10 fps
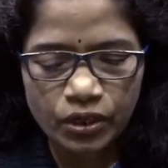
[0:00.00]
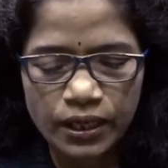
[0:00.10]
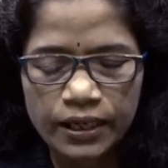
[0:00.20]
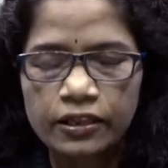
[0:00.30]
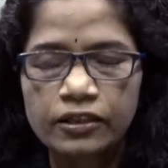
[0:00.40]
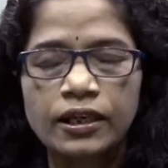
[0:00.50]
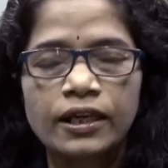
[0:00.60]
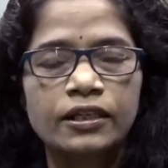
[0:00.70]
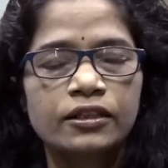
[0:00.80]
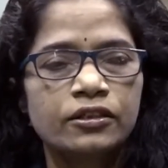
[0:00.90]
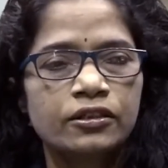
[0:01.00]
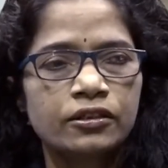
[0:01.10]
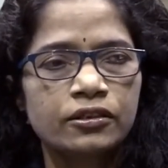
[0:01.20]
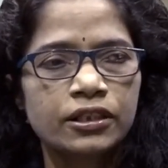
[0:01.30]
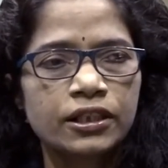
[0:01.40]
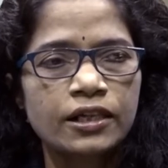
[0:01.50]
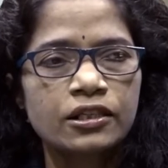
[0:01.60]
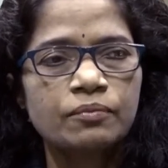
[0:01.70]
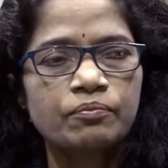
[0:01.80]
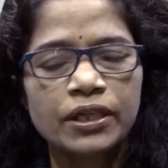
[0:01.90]
health, and it has
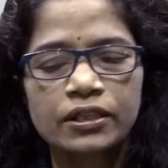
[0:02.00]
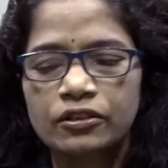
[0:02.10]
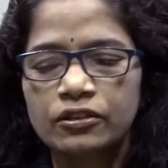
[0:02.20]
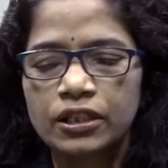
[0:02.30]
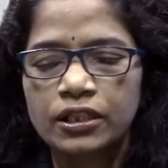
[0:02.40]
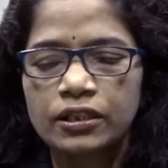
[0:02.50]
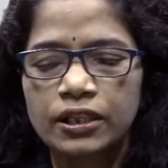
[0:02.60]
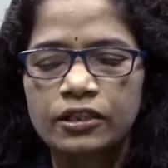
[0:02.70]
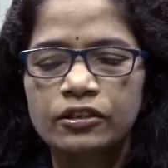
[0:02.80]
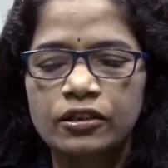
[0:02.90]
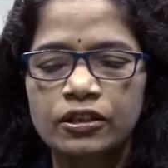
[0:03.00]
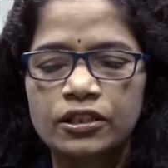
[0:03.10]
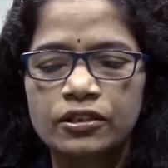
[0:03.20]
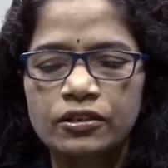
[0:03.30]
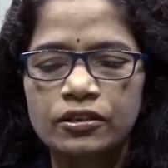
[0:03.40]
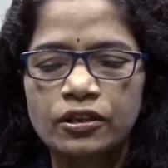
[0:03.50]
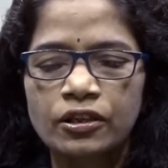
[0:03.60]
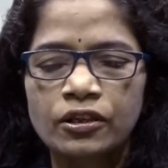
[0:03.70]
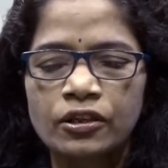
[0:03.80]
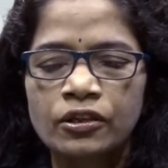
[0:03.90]
impact on their health conditions.
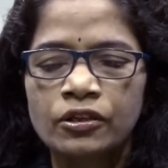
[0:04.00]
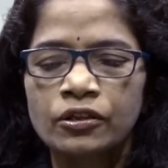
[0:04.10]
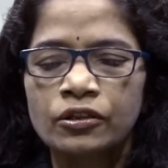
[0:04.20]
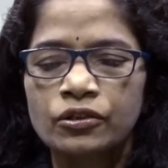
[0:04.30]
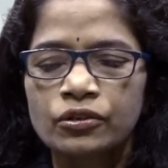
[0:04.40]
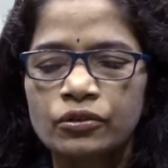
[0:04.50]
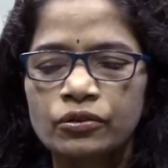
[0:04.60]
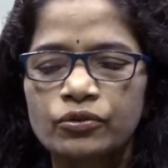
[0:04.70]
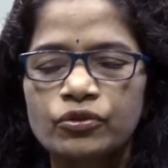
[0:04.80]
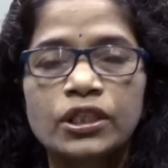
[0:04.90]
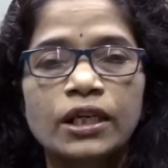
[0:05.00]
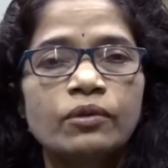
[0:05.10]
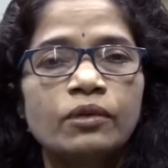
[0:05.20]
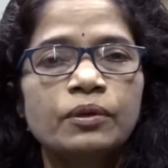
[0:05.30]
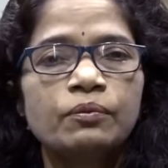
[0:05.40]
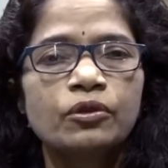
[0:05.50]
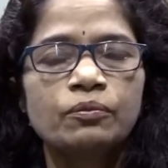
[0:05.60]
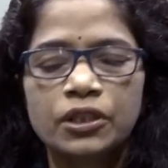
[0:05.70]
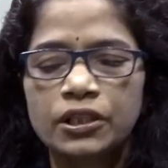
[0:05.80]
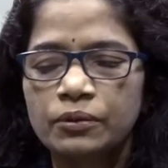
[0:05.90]
So tribal people
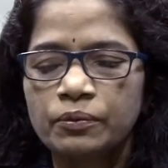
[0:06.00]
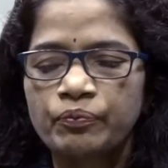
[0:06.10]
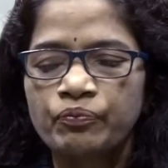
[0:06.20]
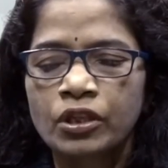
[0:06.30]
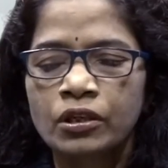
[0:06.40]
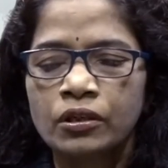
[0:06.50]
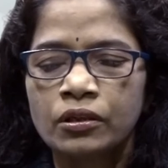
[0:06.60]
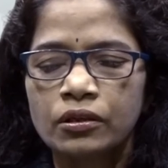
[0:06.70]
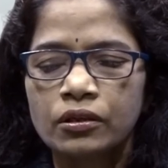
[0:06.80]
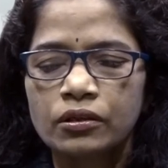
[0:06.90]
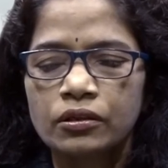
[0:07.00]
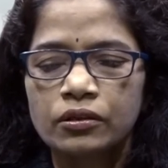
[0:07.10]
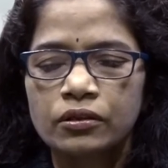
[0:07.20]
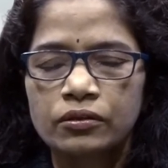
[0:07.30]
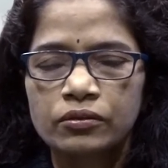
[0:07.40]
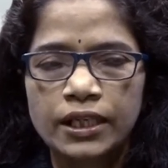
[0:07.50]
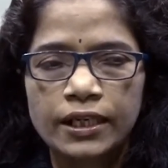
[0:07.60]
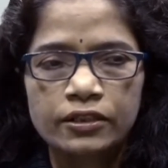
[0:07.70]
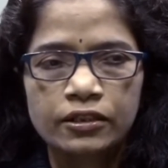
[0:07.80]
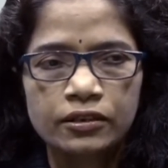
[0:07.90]
believe
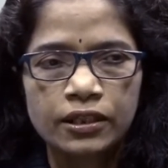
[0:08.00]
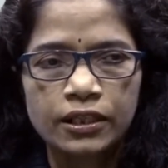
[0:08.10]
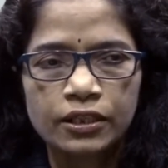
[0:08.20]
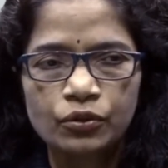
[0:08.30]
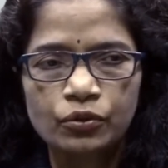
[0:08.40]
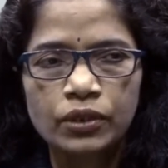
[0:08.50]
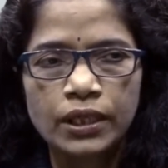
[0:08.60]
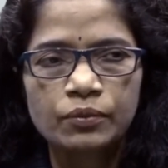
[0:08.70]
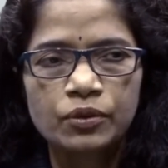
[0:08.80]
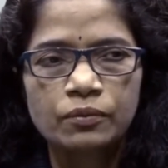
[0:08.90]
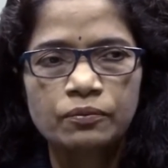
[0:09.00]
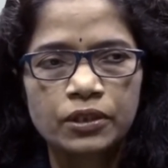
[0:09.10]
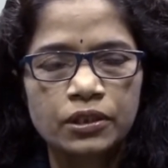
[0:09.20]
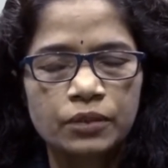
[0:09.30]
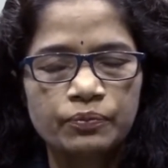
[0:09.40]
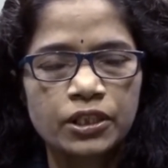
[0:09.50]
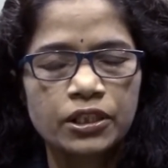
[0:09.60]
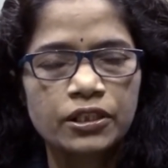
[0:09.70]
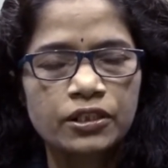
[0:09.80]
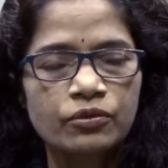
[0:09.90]
that there are two types of
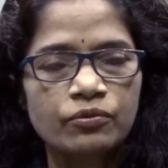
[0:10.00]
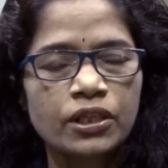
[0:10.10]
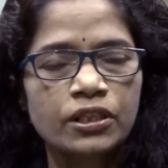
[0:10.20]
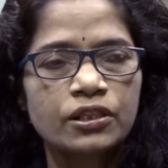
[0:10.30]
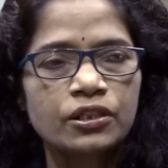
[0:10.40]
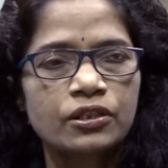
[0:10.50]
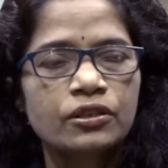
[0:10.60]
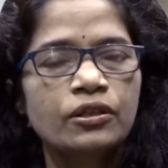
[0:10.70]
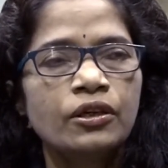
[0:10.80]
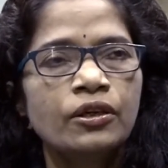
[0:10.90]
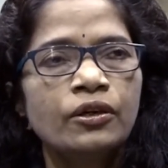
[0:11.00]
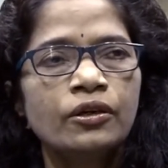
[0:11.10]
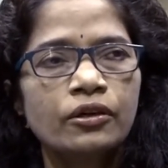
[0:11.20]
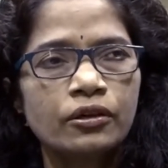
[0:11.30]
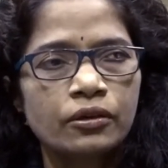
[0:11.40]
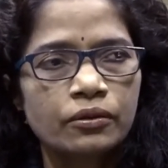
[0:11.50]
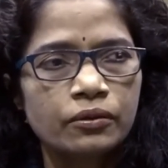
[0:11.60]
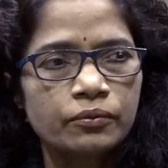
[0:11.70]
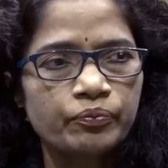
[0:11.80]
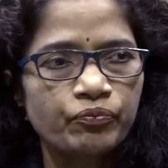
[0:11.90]
spirits. One is
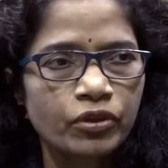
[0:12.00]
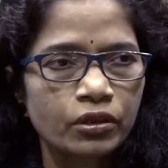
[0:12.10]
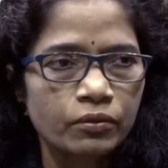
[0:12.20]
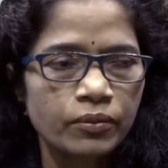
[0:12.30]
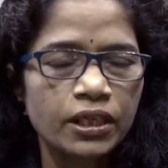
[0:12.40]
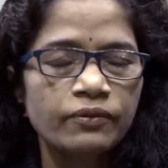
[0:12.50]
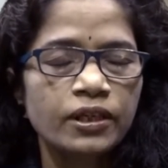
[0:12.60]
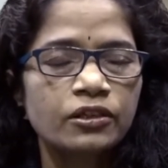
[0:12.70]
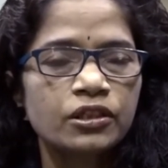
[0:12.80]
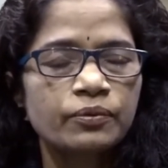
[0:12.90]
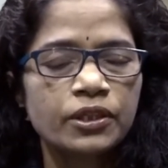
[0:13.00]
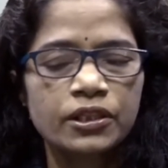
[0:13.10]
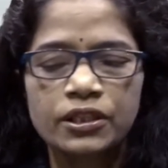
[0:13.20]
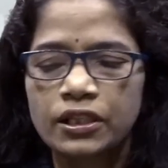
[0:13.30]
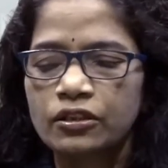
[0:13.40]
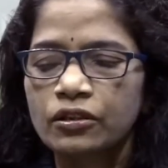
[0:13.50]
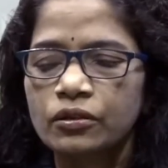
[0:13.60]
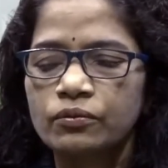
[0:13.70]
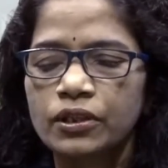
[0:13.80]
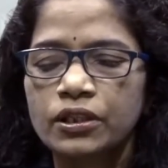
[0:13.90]
malevolent spirits and the other
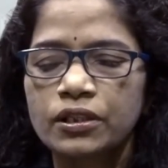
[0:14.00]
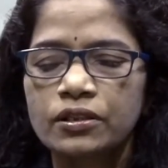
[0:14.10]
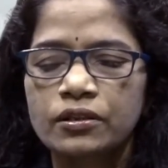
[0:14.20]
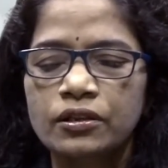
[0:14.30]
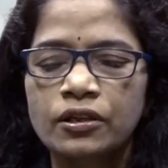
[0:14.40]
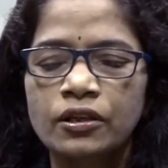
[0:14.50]
one is